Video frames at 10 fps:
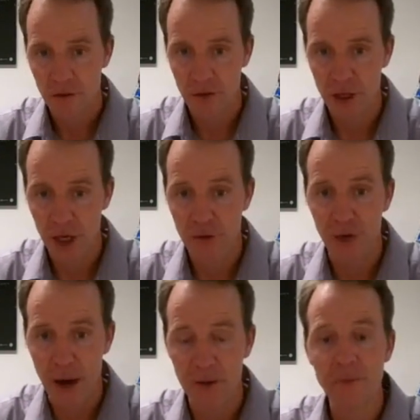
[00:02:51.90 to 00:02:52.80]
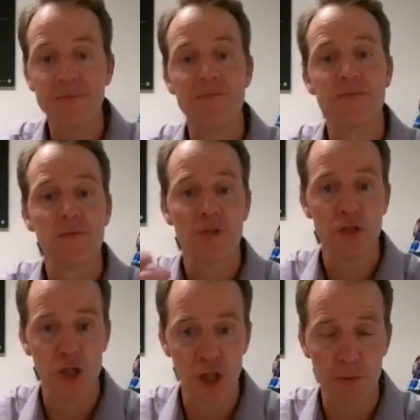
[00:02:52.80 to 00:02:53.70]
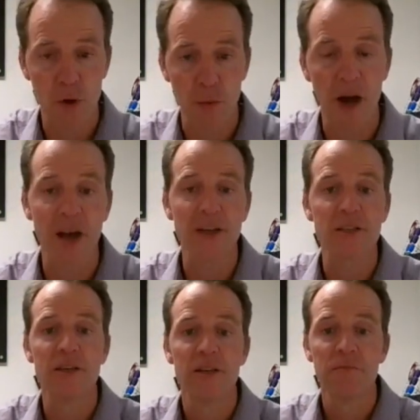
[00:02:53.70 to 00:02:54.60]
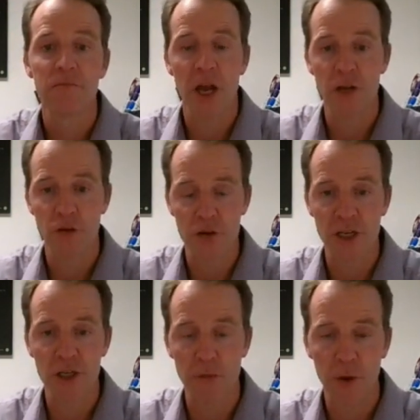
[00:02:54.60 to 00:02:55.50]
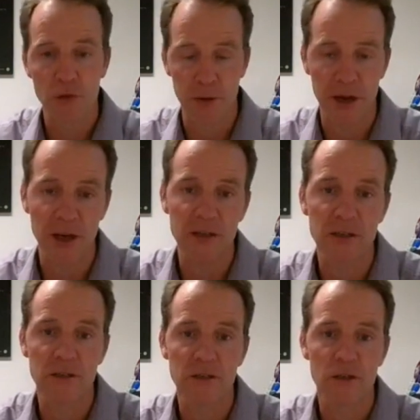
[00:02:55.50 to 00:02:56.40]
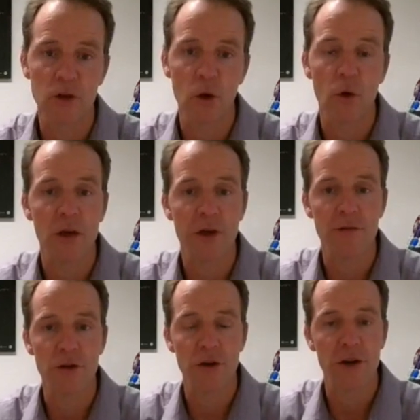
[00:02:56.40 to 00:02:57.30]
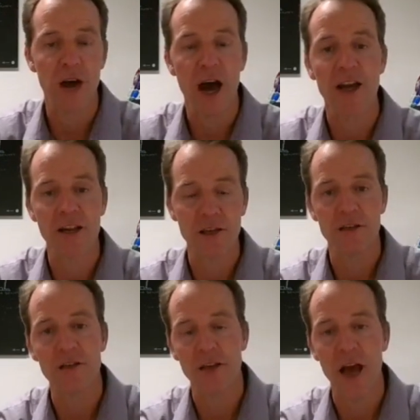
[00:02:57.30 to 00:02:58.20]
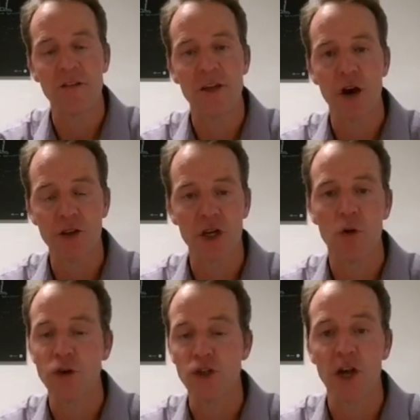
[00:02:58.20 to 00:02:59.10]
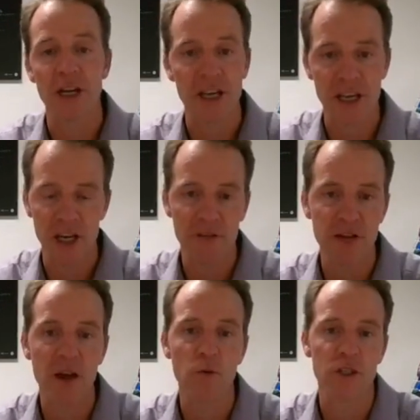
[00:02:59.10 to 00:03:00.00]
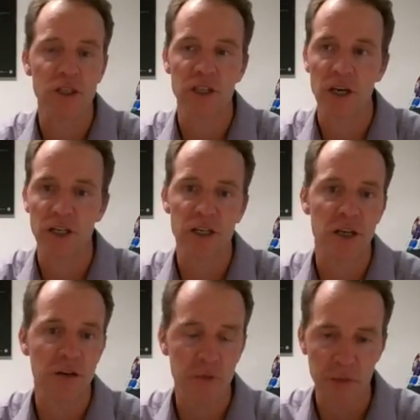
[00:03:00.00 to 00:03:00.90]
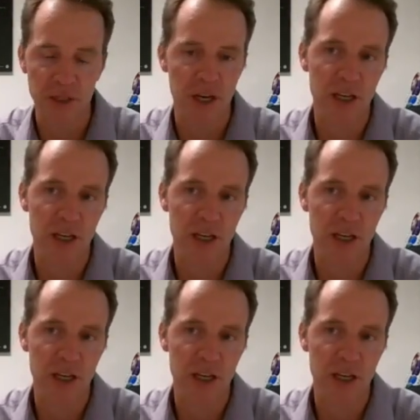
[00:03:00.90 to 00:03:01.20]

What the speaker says: you need your fiber, you need your probiotics, and you need your postbiotics. So if you're not having a healthy colon, you're not getting any of that, which is going to lead to pretty much any